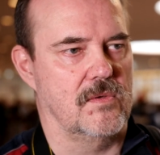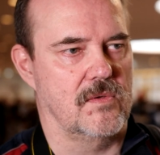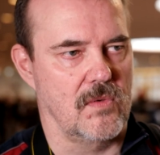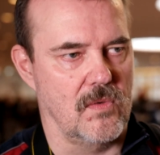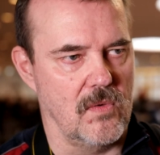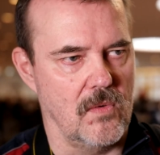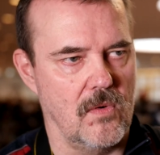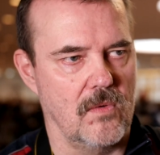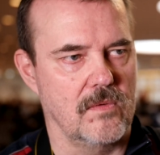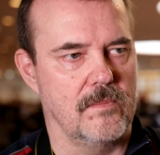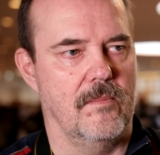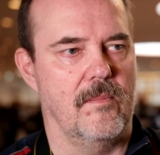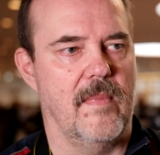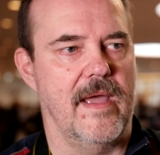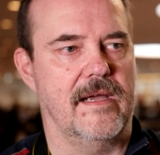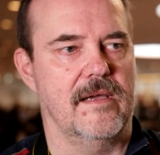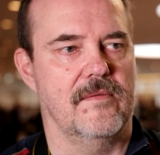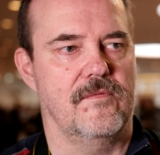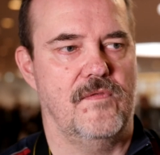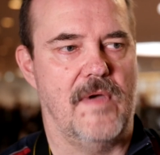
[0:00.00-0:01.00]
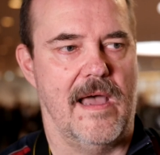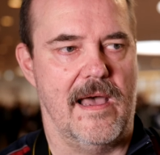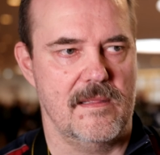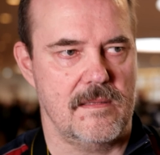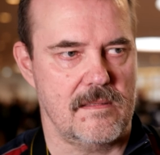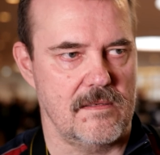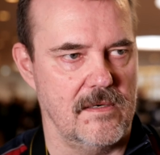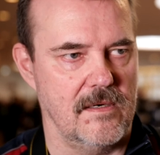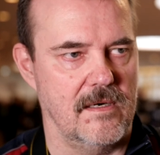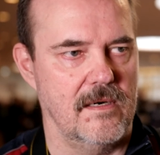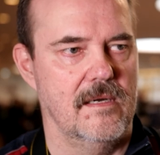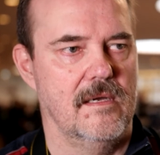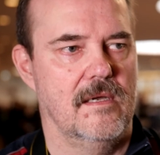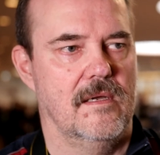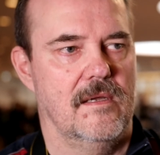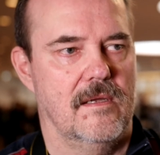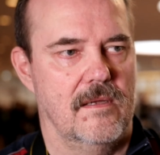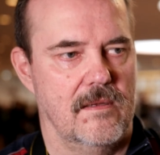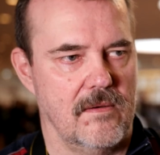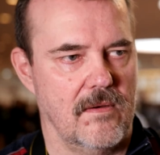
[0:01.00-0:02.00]
to make it faster,
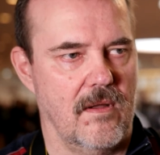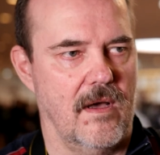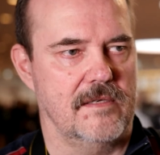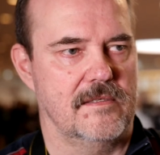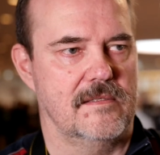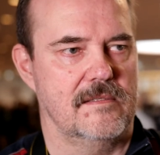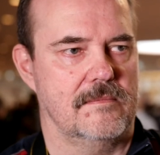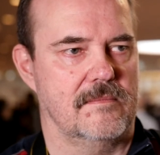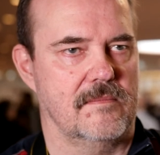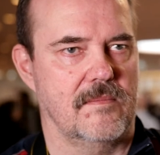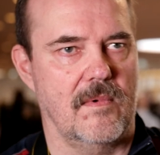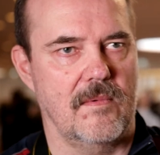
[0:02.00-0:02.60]
not